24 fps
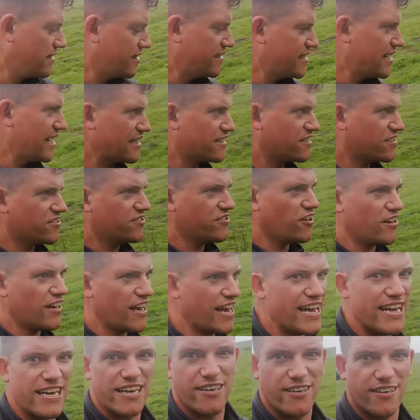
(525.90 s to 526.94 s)
It's not
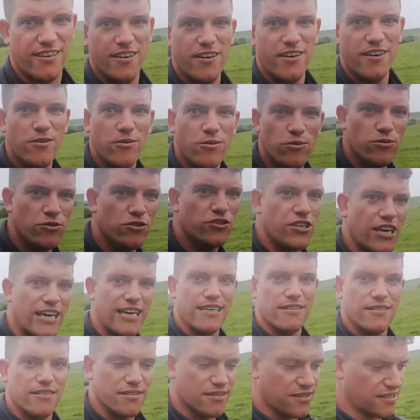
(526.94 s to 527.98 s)
like huge
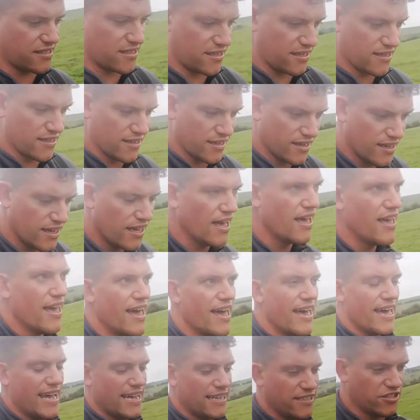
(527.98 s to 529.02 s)
hills,
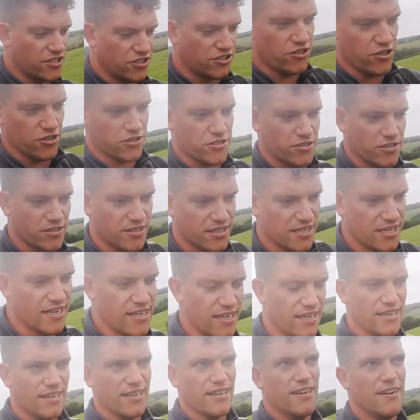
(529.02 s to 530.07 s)
it's just
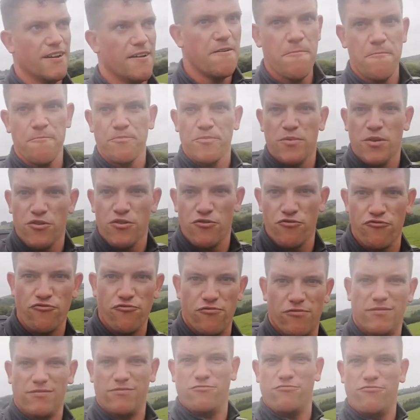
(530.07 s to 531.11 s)

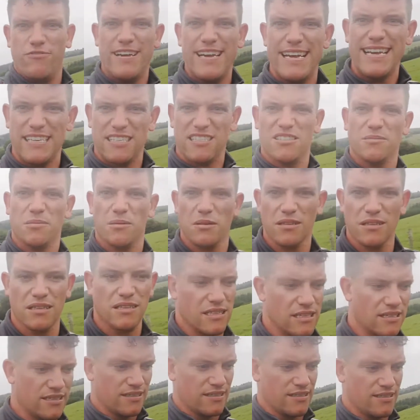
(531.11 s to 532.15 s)
reasonable
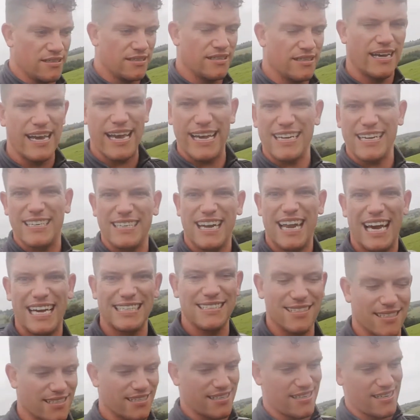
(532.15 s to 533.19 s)

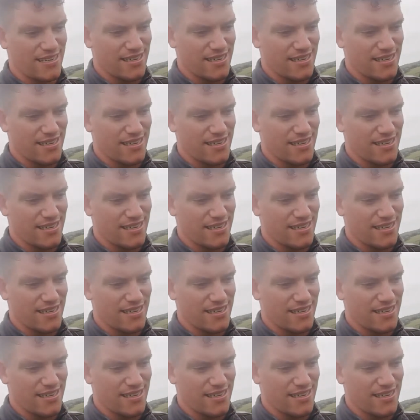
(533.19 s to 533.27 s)
inclines.